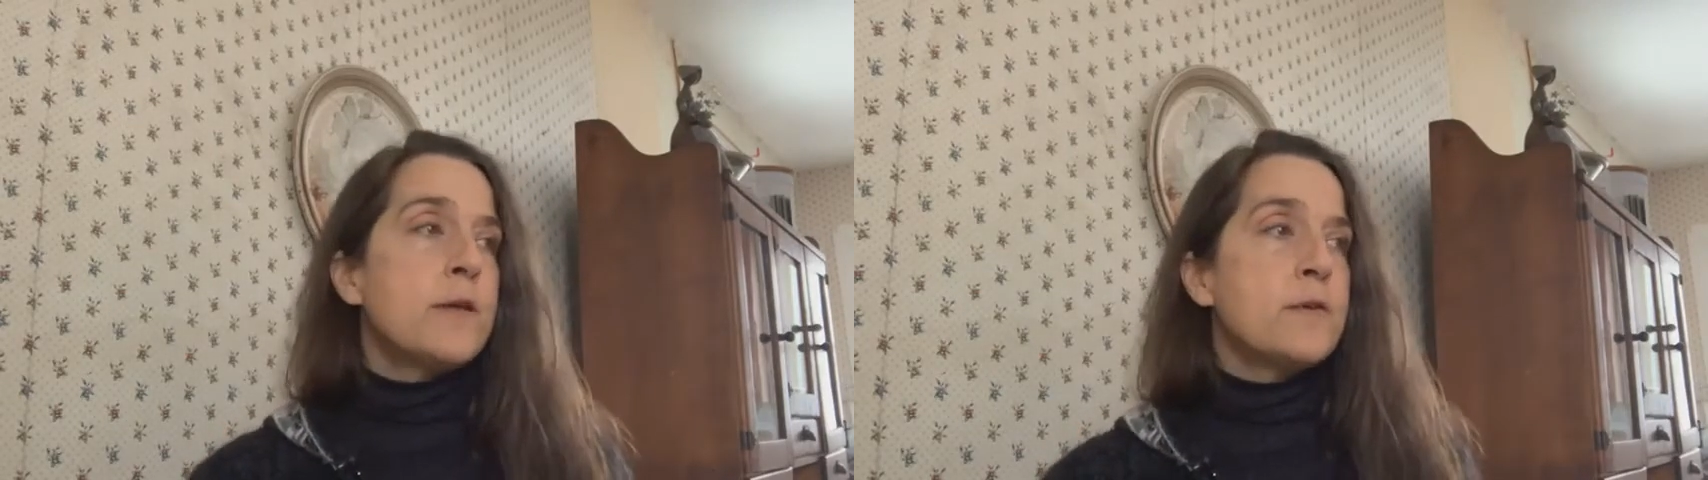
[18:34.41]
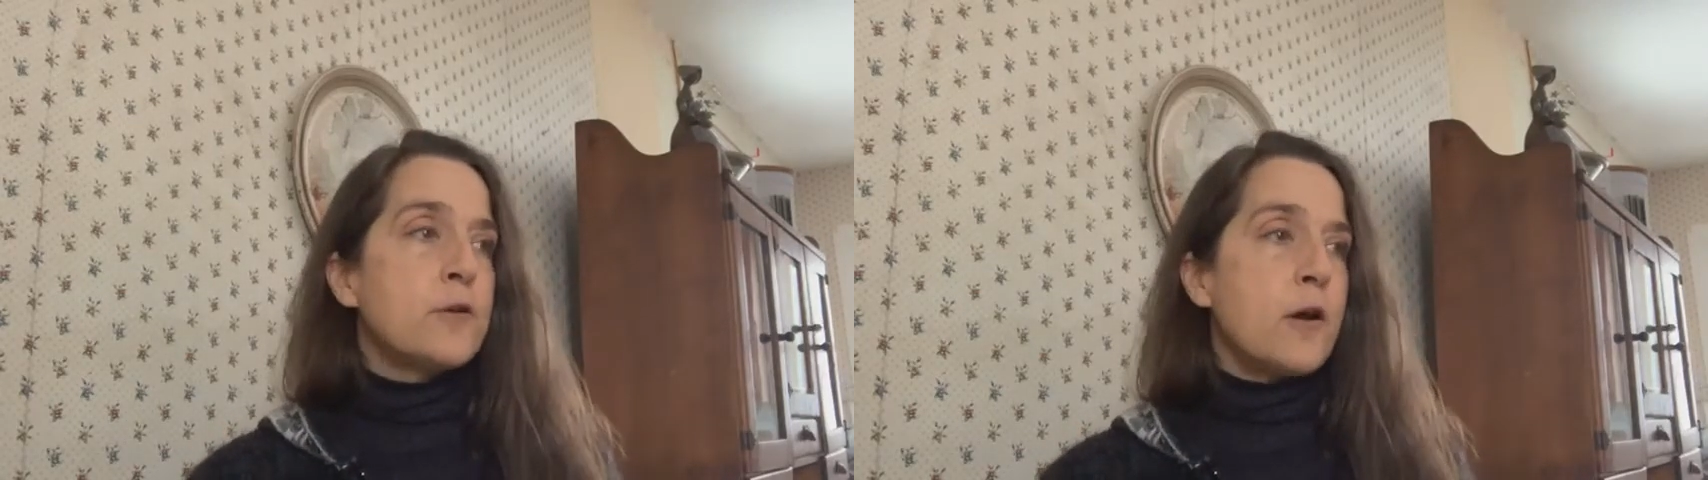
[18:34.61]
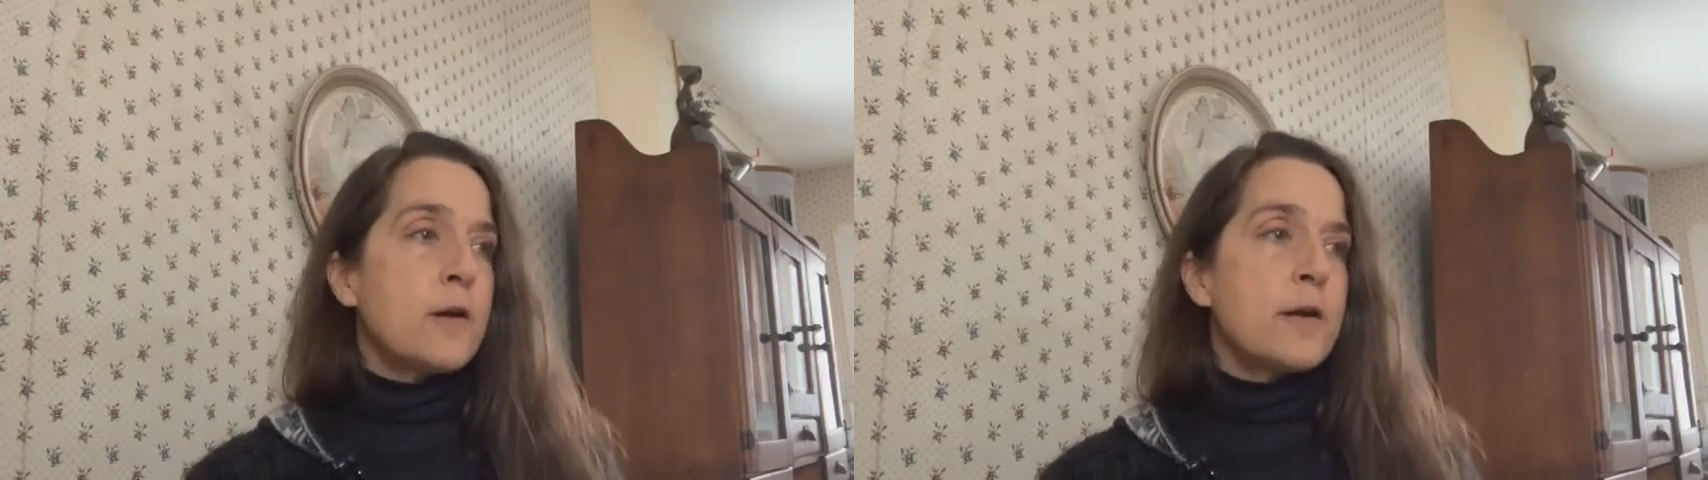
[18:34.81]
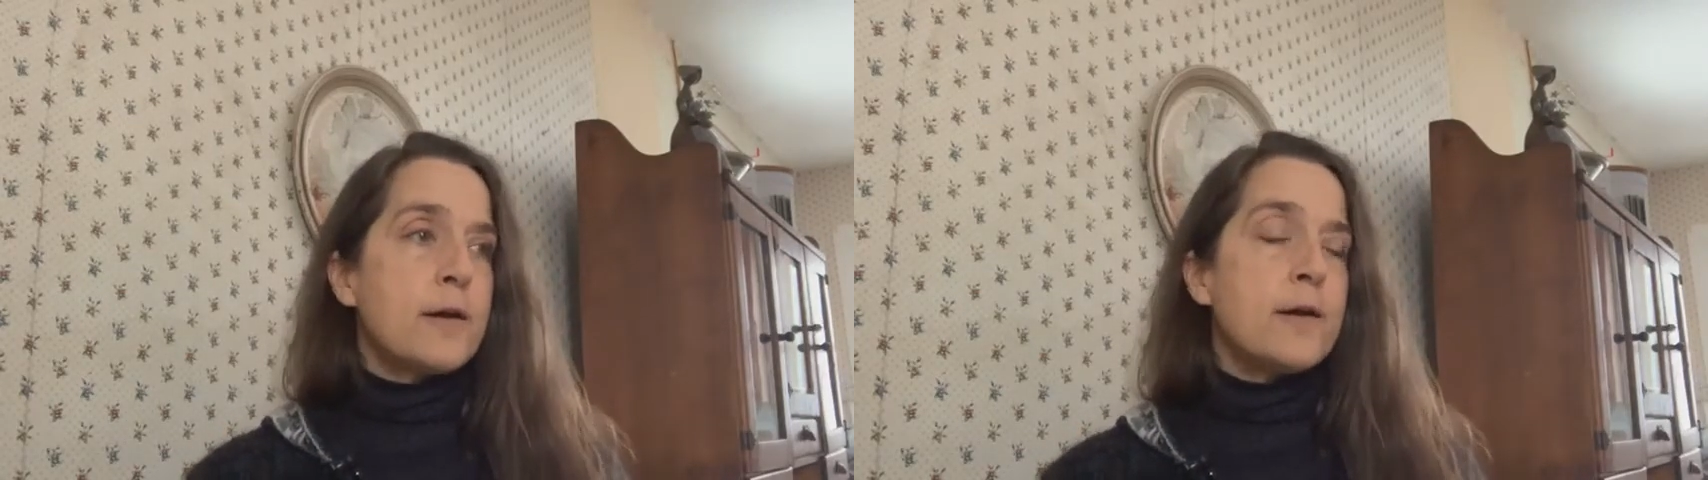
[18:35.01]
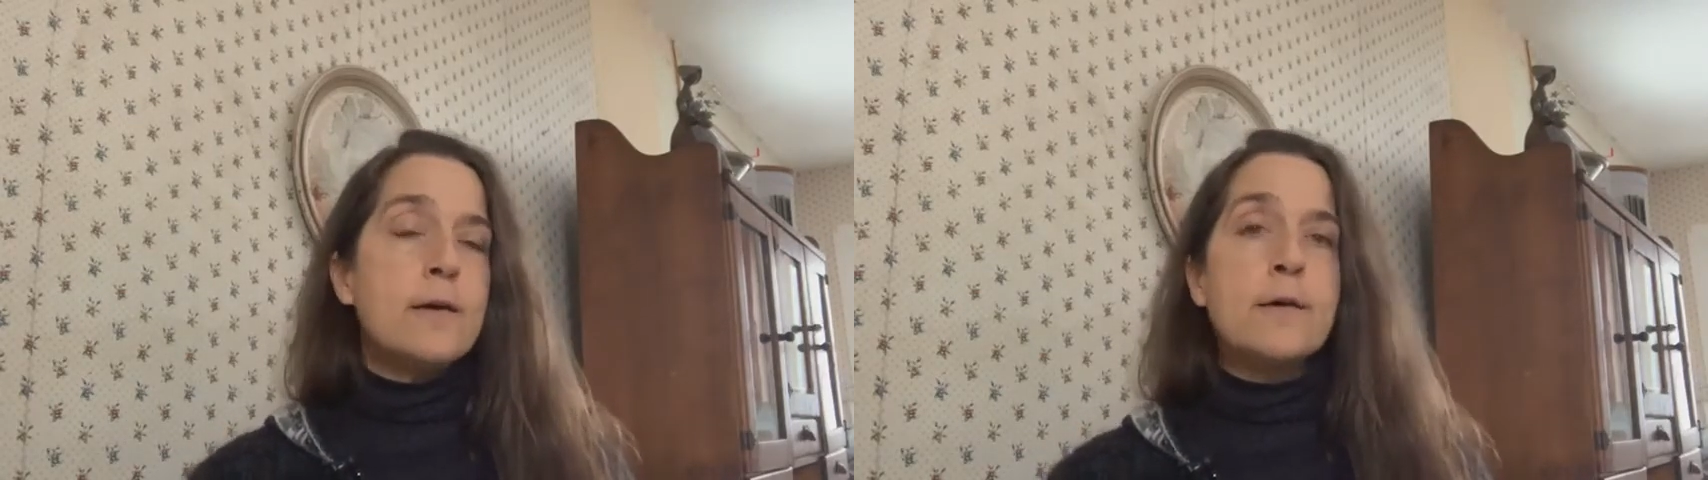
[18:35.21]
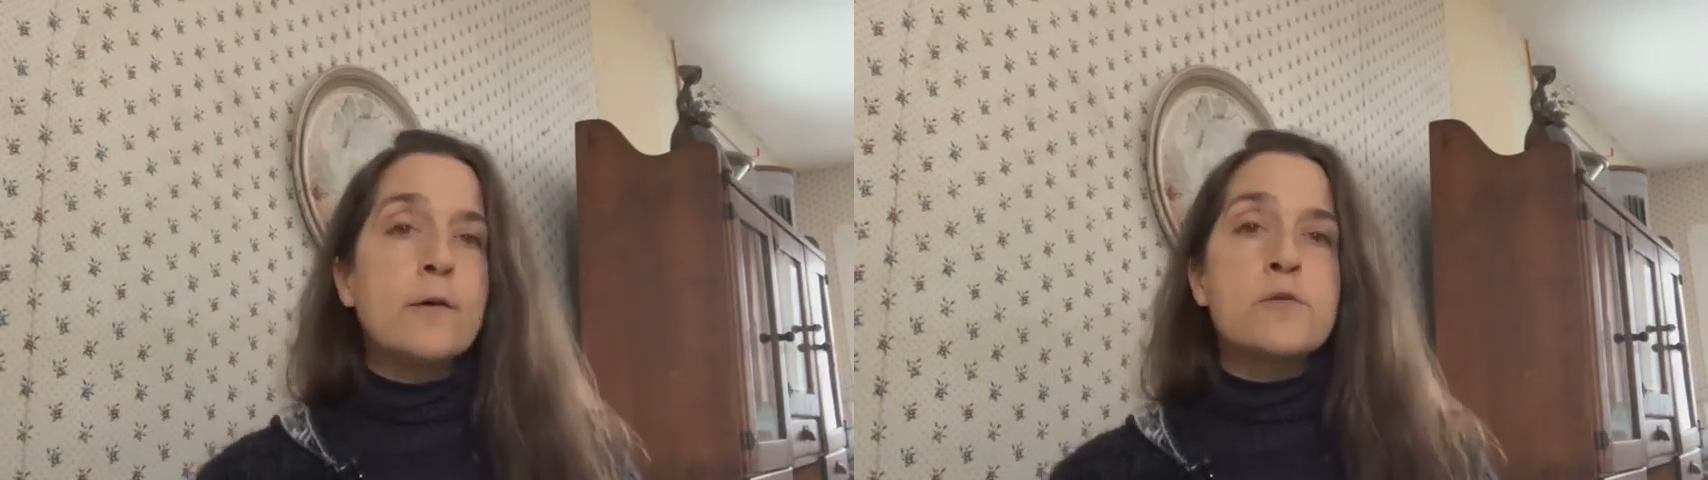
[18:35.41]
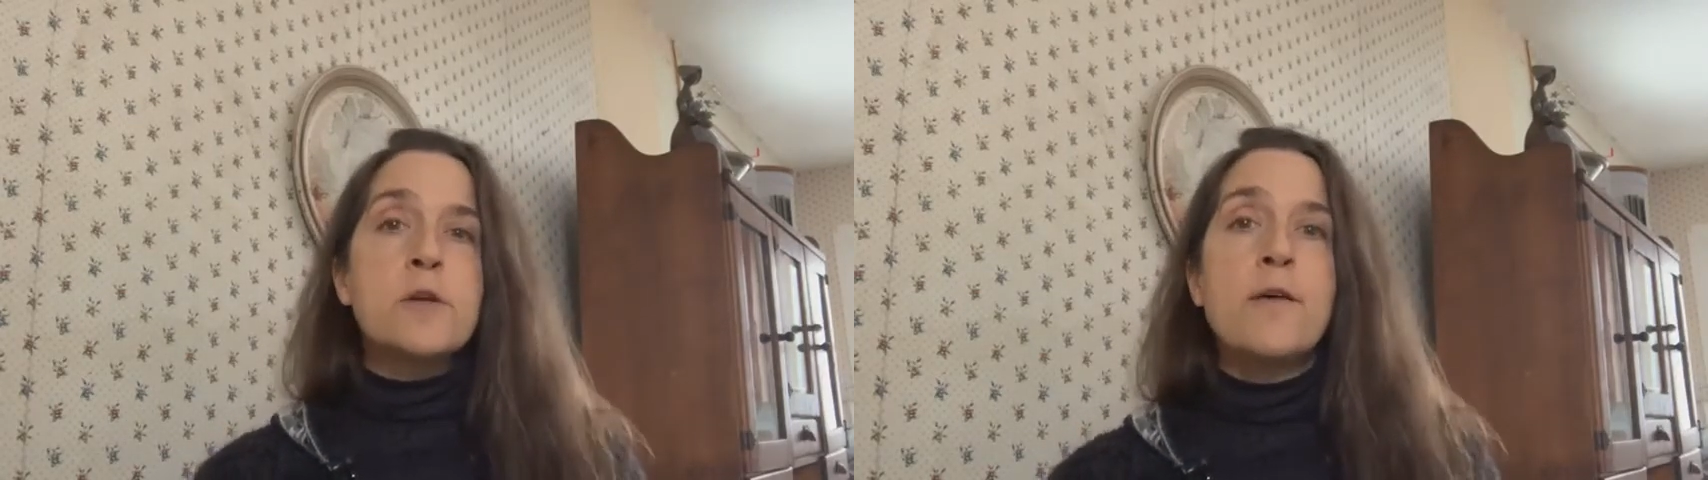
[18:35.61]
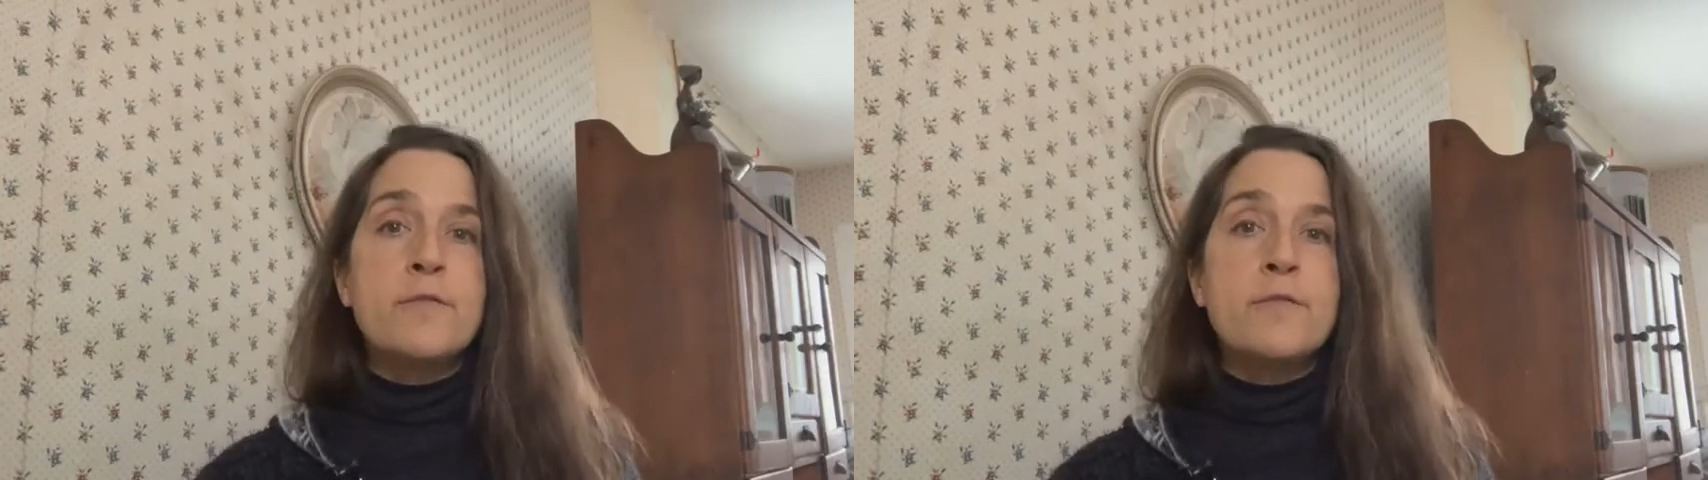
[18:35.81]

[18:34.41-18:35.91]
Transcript: the dog uh, goes off